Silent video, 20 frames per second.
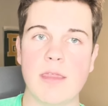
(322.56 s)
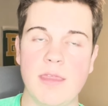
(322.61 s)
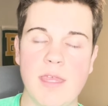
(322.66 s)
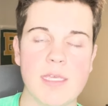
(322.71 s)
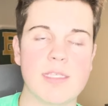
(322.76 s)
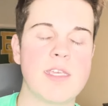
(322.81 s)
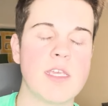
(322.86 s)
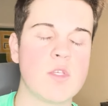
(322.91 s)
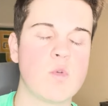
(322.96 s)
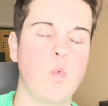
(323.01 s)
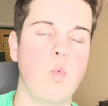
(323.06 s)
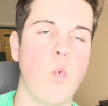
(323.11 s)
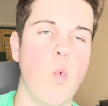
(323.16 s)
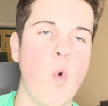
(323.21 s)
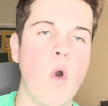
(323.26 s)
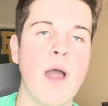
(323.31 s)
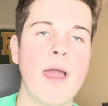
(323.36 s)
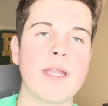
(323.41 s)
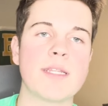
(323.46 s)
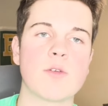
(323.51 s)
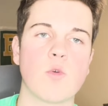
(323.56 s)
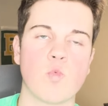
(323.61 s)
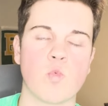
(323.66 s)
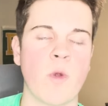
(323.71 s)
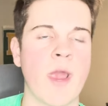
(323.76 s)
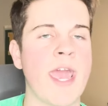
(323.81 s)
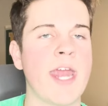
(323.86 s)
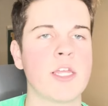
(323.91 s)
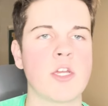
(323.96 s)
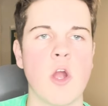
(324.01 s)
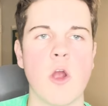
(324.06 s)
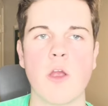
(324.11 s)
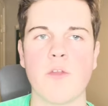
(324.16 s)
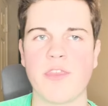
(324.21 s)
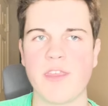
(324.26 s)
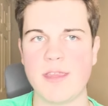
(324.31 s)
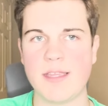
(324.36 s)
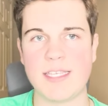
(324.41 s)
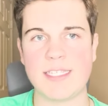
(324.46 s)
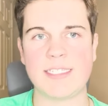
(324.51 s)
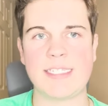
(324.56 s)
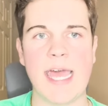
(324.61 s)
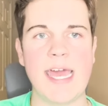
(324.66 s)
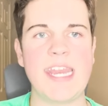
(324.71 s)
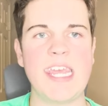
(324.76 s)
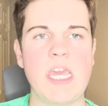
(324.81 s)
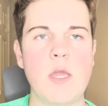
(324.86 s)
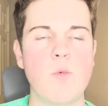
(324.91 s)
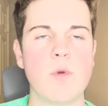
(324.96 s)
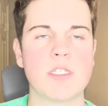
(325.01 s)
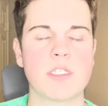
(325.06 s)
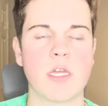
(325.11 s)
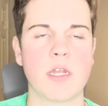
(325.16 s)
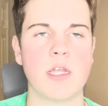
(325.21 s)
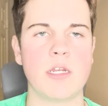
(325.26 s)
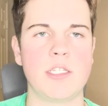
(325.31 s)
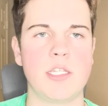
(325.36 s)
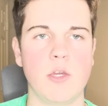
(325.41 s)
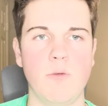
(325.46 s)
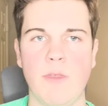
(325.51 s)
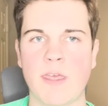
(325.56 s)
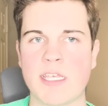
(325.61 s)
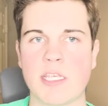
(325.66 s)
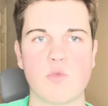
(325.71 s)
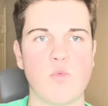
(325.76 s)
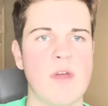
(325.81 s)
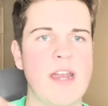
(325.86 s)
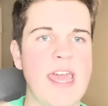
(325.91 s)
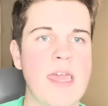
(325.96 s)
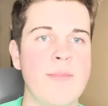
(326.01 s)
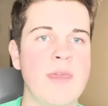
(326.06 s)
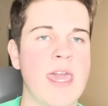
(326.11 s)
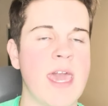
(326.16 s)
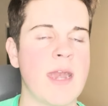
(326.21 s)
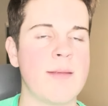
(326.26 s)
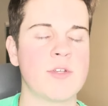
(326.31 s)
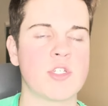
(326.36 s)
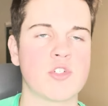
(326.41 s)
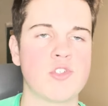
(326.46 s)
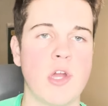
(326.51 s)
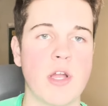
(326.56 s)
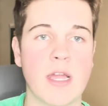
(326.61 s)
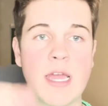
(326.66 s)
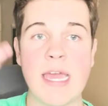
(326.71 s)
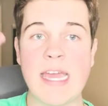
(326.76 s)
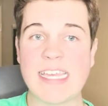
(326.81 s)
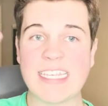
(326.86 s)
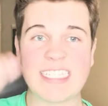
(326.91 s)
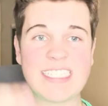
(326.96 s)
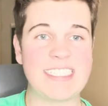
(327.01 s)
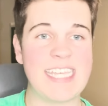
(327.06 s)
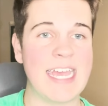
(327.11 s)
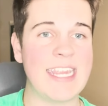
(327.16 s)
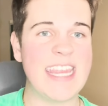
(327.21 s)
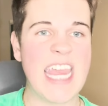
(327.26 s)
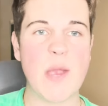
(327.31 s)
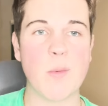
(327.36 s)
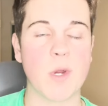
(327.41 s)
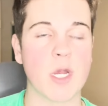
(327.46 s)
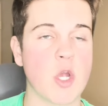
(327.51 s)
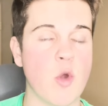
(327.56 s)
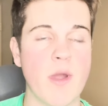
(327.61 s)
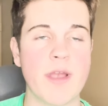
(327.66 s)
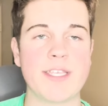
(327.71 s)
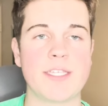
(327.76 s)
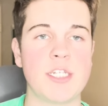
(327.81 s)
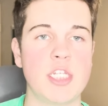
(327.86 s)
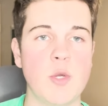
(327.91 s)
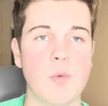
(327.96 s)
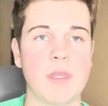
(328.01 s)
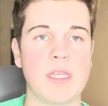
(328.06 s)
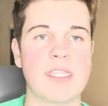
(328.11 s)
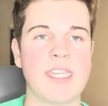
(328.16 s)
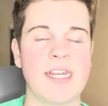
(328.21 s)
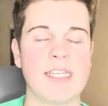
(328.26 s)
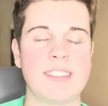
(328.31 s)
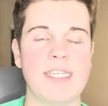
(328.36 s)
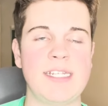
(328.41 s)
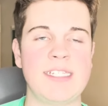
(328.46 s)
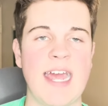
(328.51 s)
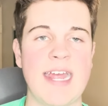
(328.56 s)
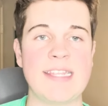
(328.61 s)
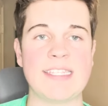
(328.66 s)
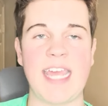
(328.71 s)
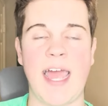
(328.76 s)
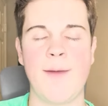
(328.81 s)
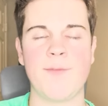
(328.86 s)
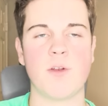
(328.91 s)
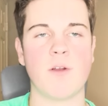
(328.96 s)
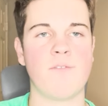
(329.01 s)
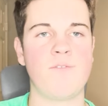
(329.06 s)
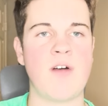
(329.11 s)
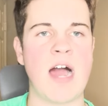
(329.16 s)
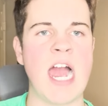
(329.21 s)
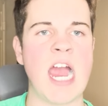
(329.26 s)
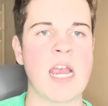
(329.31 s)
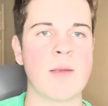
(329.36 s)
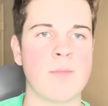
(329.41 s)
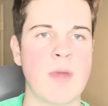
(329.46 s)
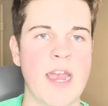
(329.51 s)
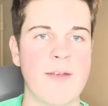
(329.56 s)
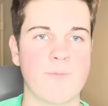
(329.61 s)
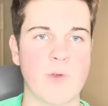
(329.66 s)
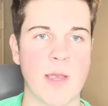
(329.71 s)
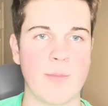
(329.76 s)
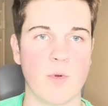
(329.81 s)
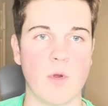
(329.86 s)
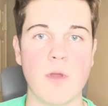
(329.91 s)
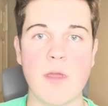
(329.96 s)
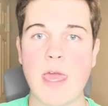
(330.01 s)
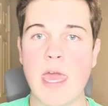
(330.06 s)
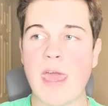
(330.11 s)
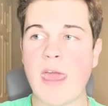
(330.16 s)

This is what Rand Carthan said he was going to do. This is what Amy Adams Strunk said they were going to do with the Tennessee Titans after firing Mike Vrabel.